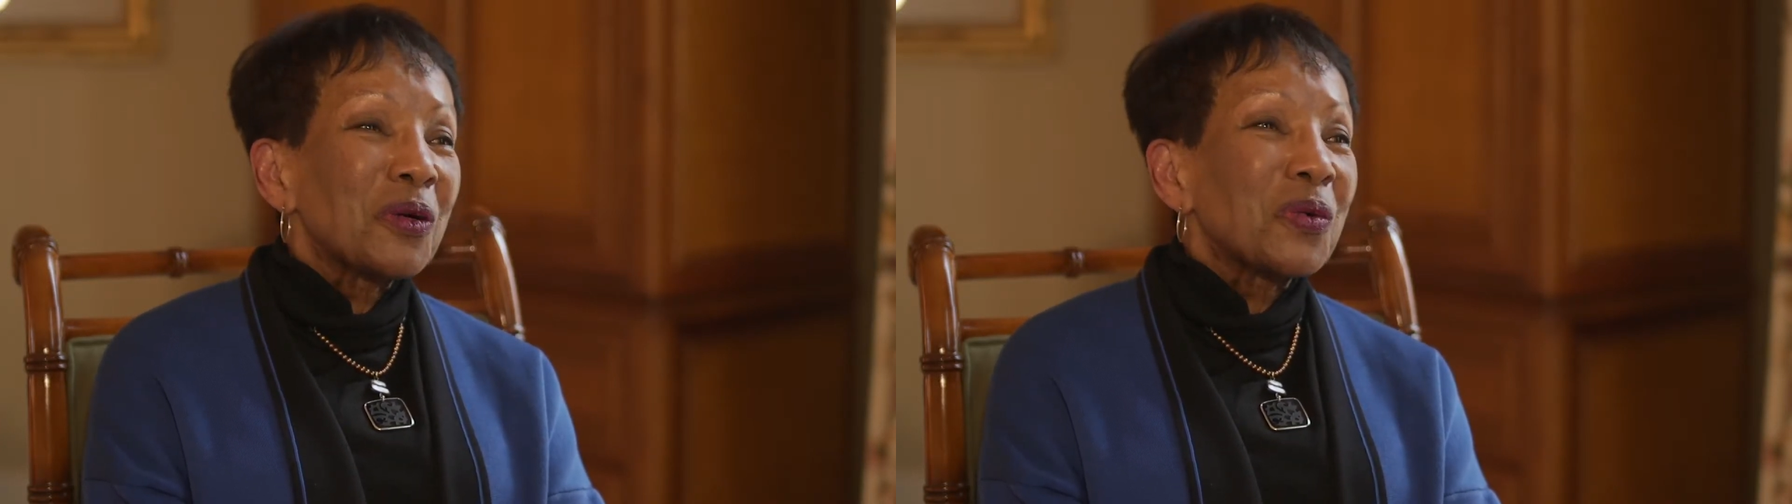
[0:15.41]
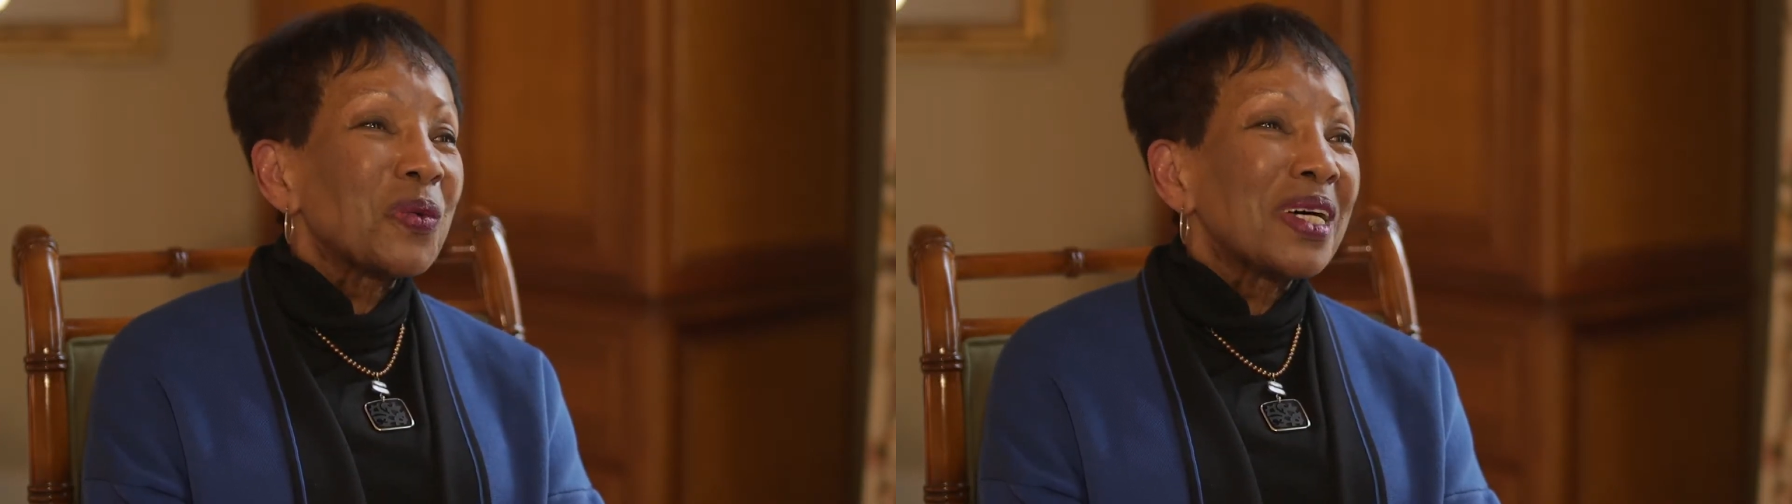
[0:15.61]

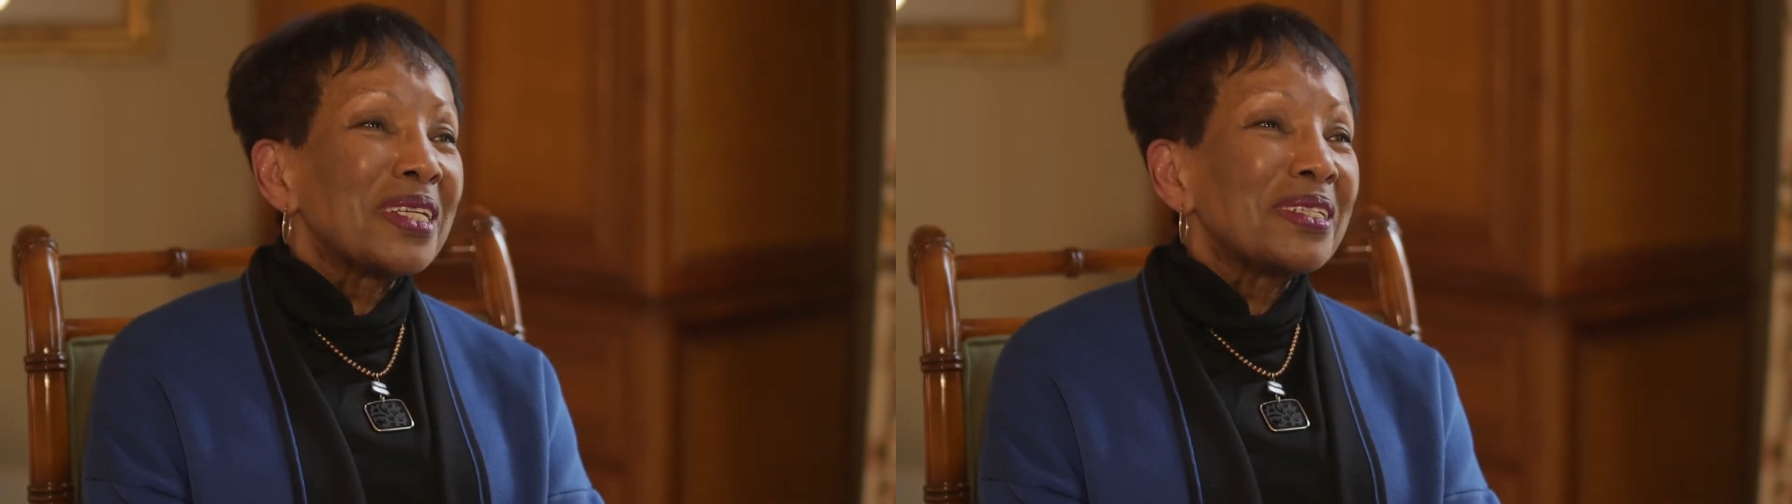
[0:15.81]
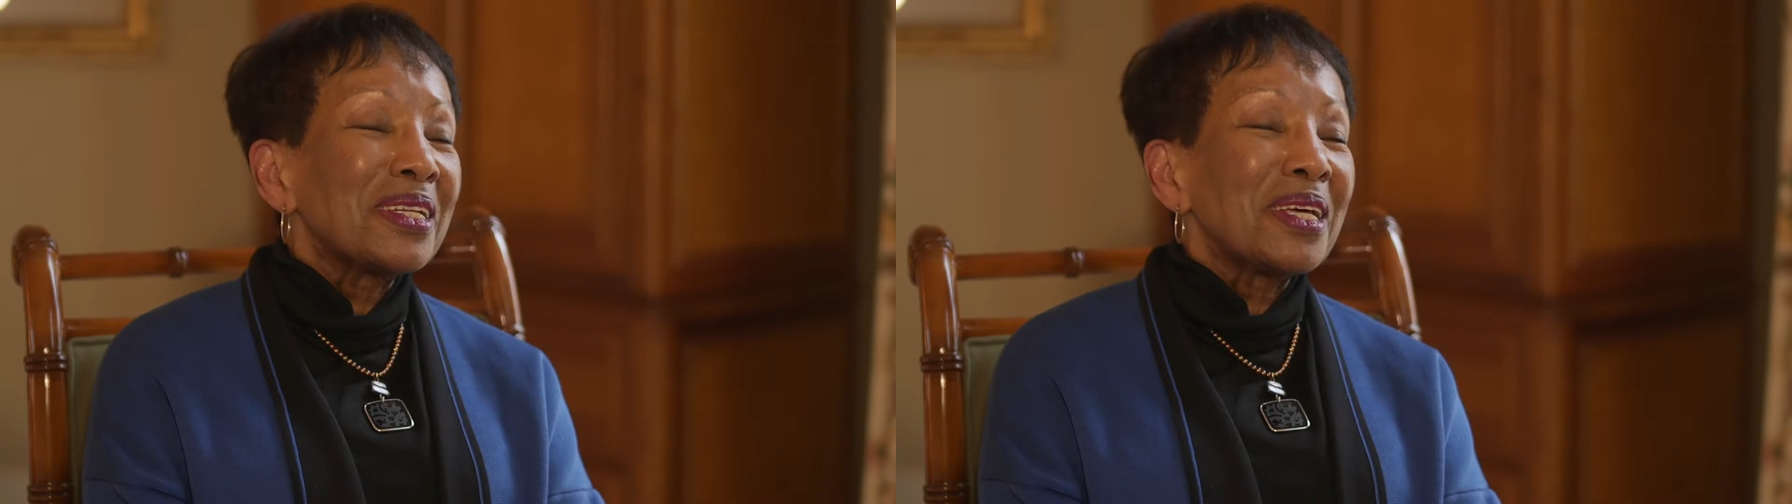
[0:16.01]

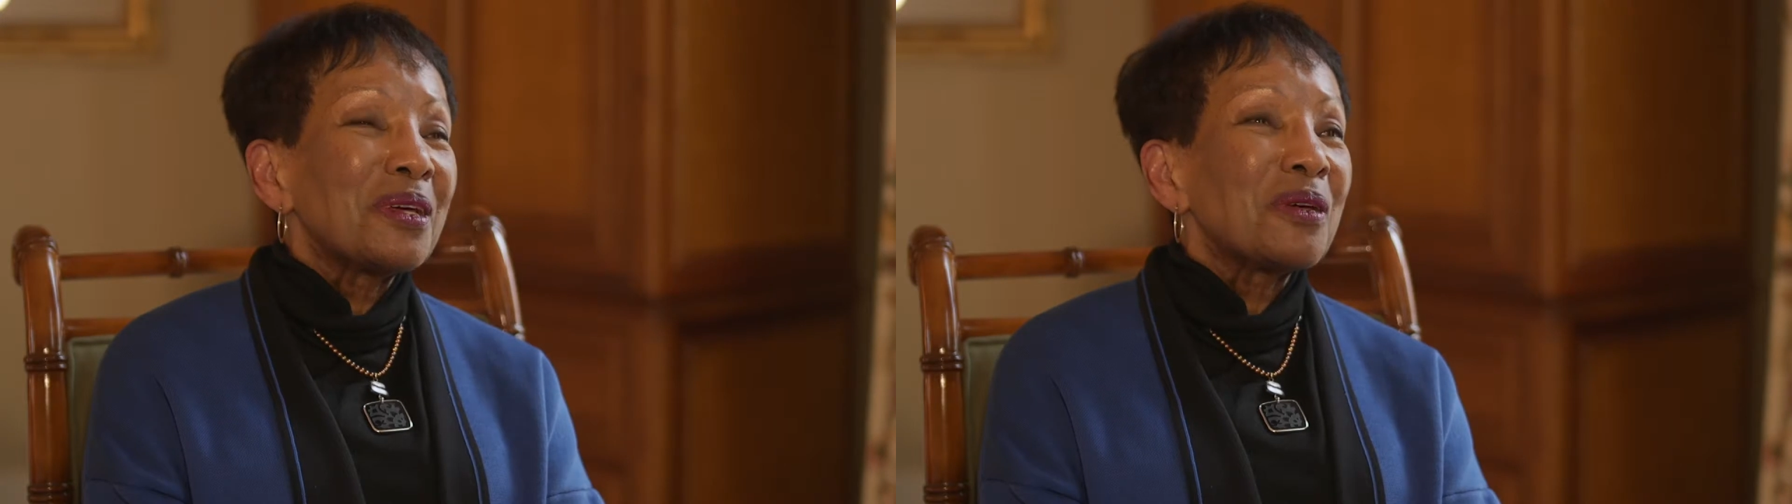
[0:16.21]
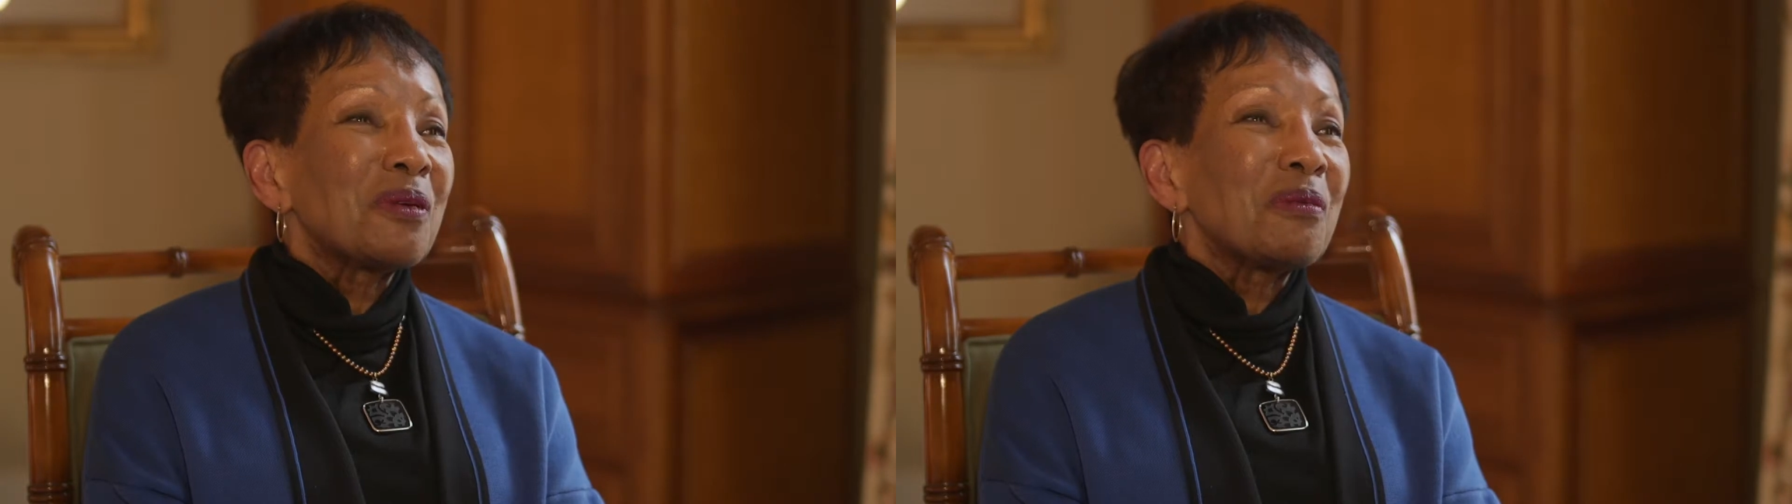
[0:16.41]
when
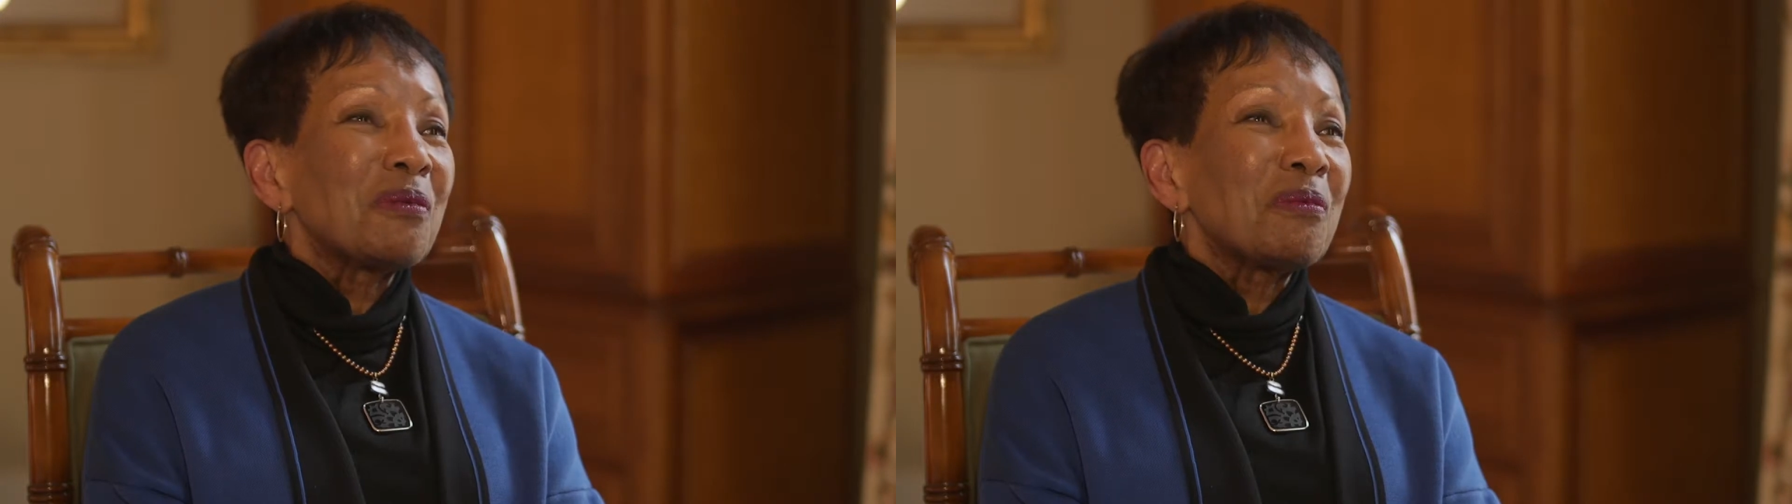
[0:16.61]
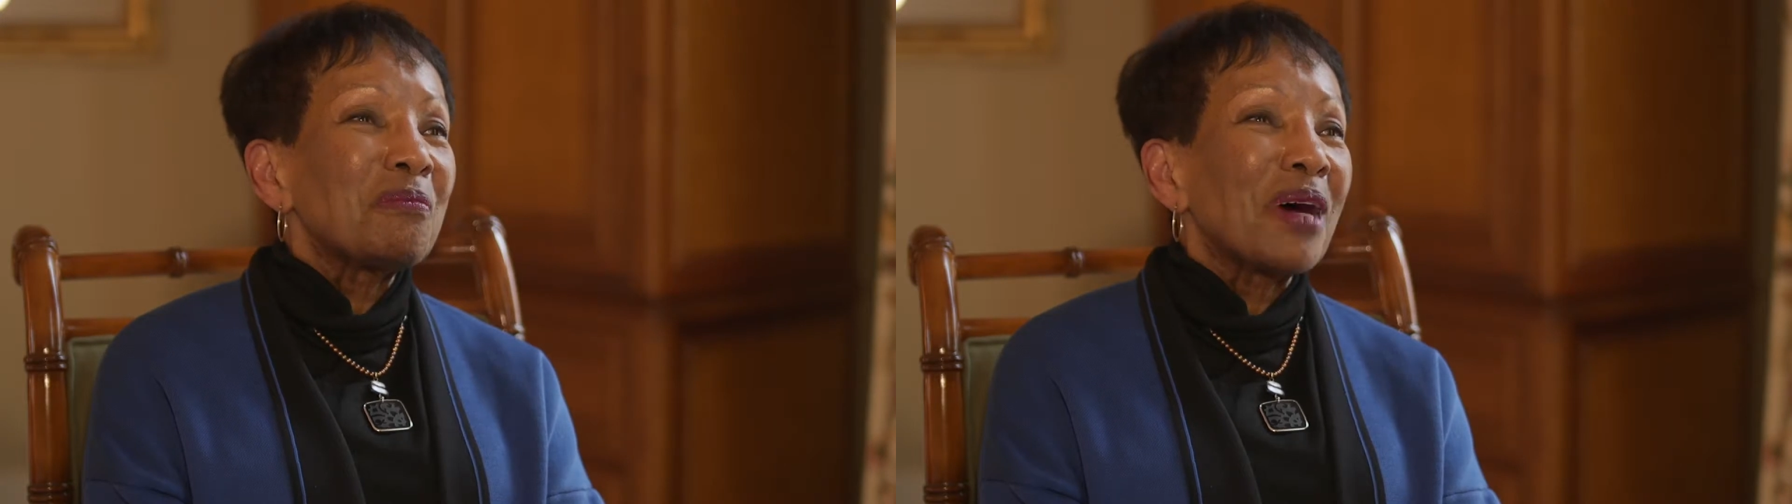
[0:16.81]

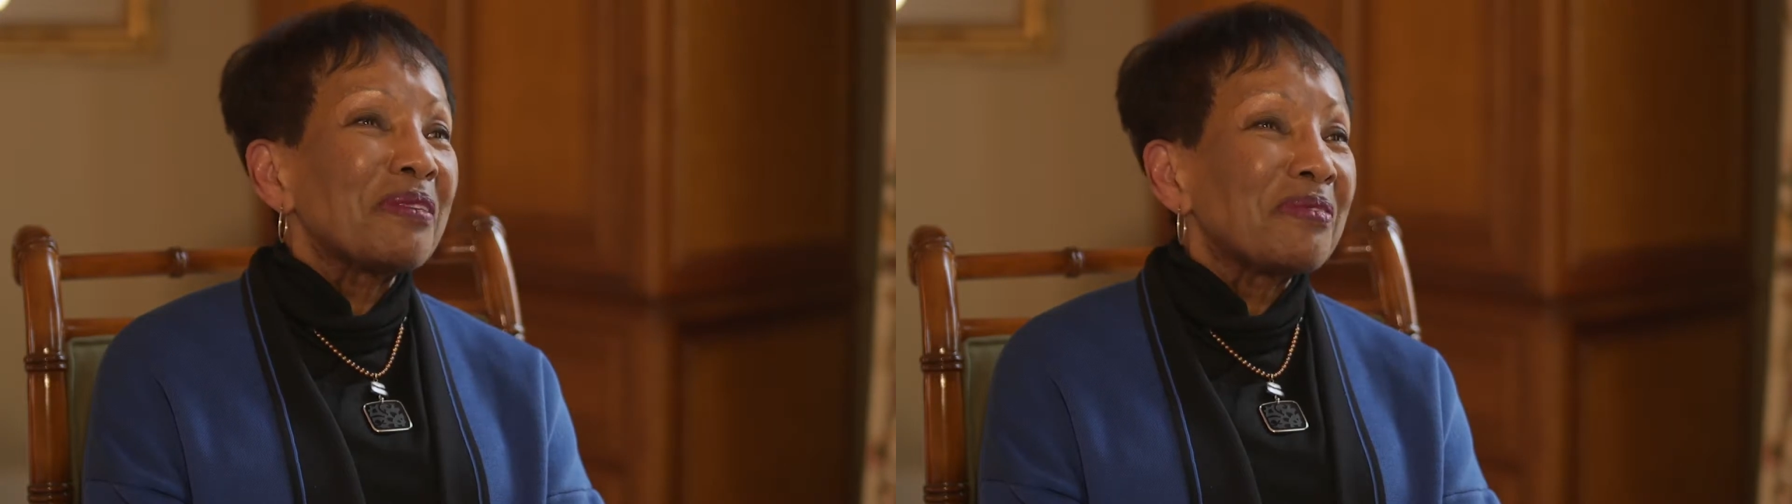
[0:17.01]
my